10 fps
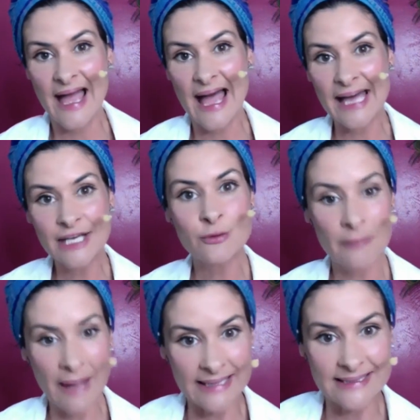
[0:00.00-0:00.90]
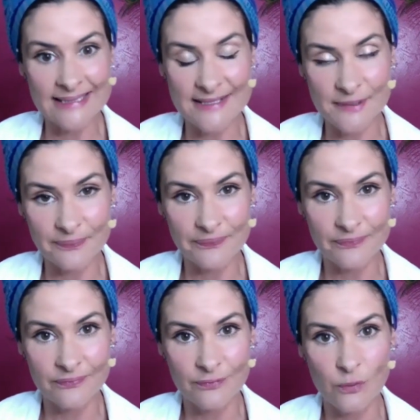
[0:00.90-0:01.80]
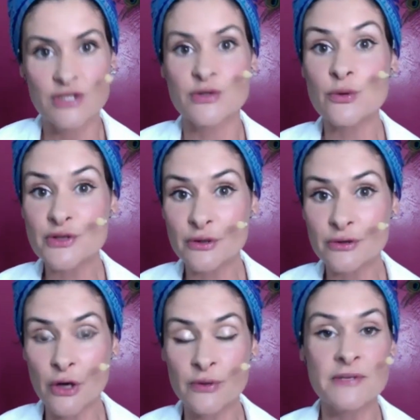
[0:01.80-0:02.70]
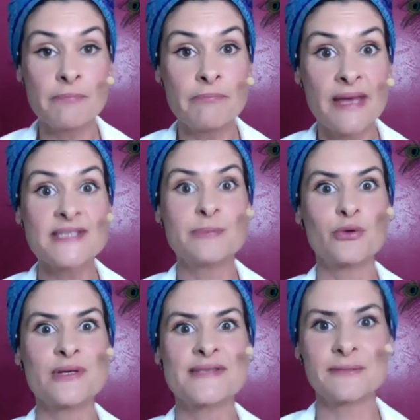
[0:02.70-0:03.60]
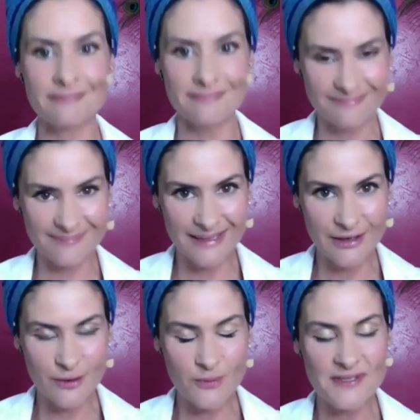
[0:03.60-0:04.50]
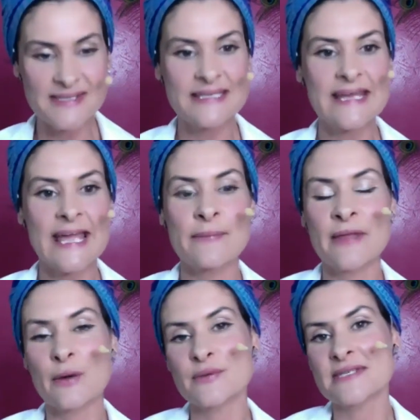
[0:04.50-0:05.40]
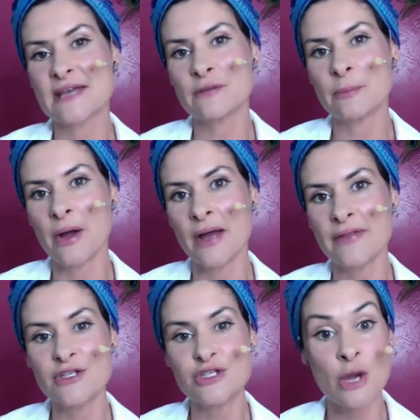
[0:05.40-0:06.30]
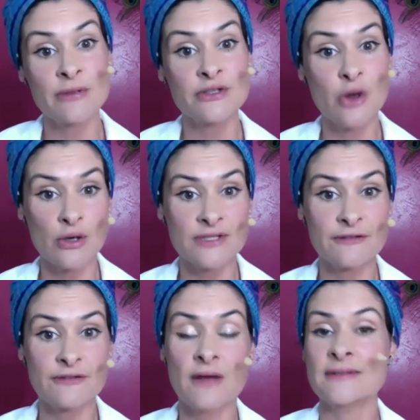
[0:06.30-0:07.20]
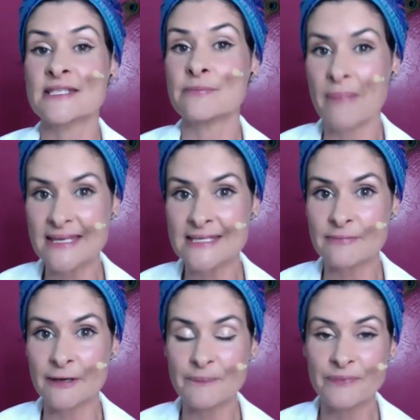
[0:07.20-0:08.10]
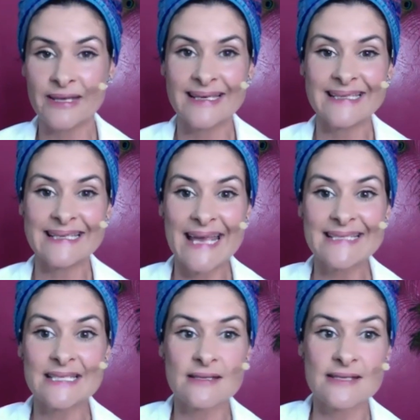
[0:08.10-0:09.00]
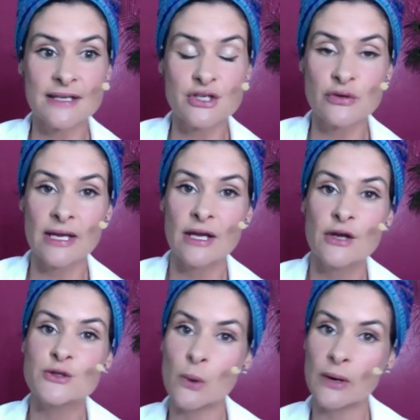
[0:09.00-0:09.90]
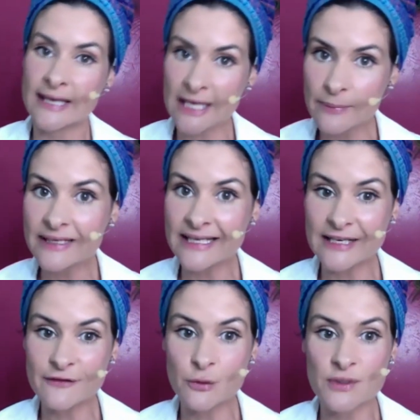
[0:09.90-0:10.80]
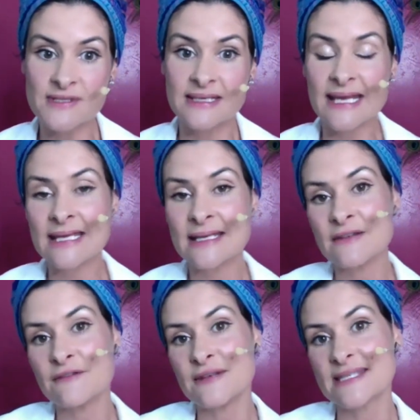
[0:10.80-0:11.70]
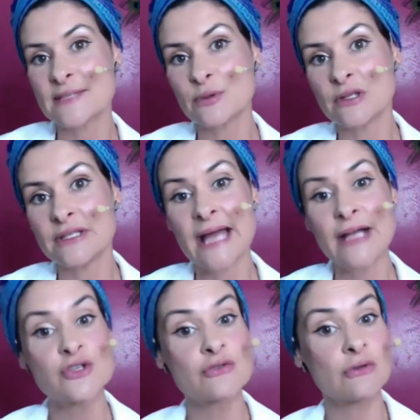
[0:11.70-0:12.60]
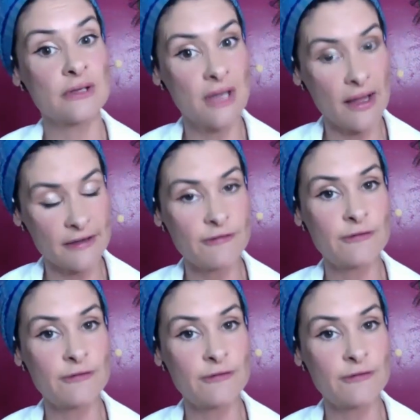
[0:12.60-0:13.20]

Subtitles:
Animal magnetism, which is also known as mesmerism, was the name that was given by the German doctor Franz Mesmer in the 18th century to what he believed was an invisible natural life